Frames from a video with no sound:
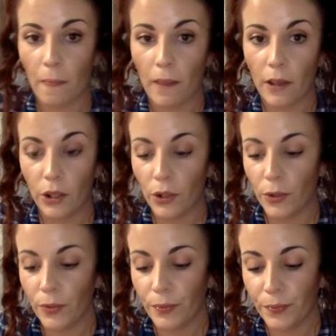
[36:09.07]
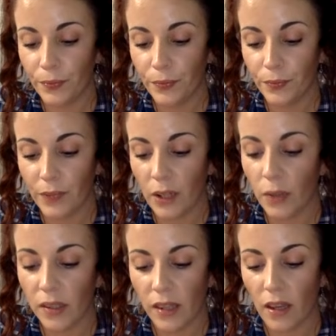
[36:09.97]
You know, they know
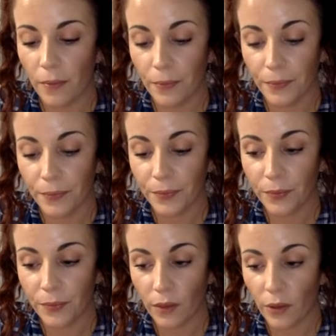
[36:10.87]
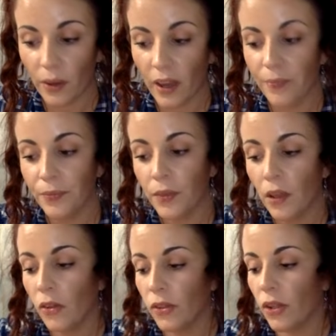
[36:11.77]
what's up. Okay,
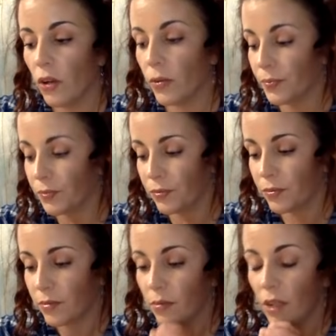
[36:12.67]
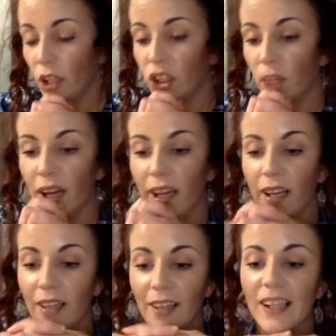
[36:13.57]
so
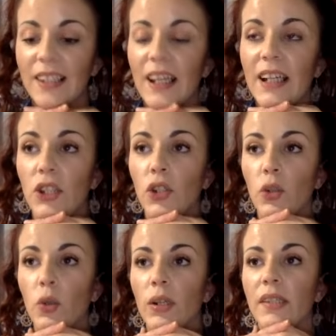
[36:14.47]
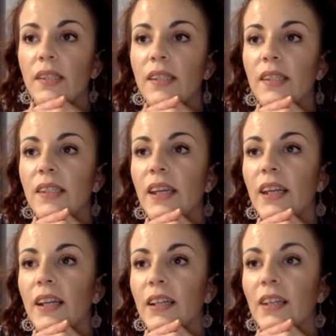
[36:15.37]
Gemini, like I said, it's Taurus
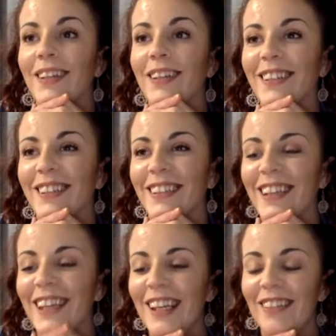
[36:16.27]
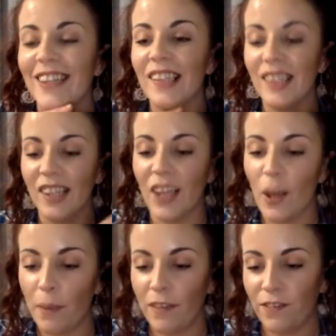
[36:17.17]
season. Let's
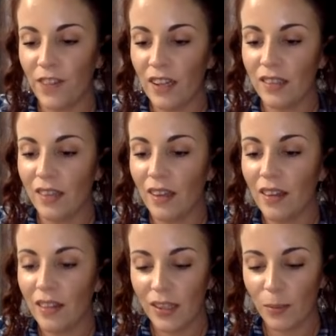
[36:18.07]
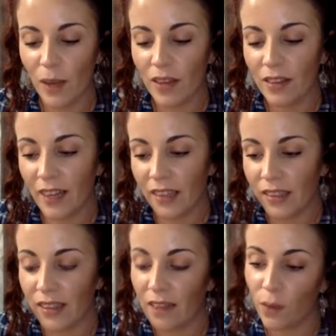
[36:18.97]
be fixed this month. Let's
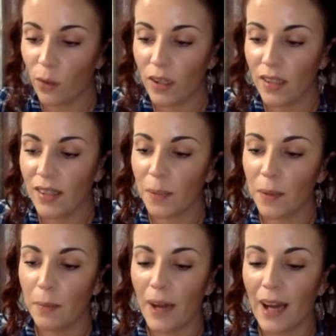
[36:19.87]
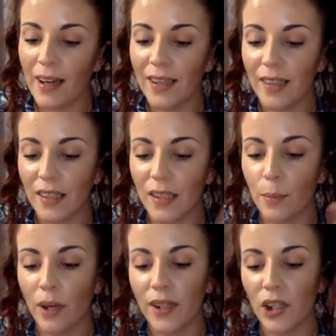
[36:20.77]
stay focused. Let's be badass. Let's
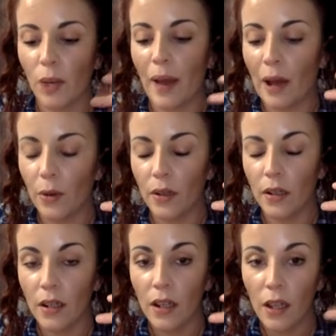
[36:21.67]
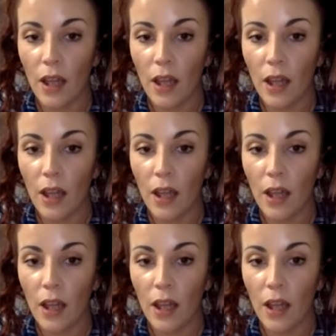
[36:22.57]
embrace our power.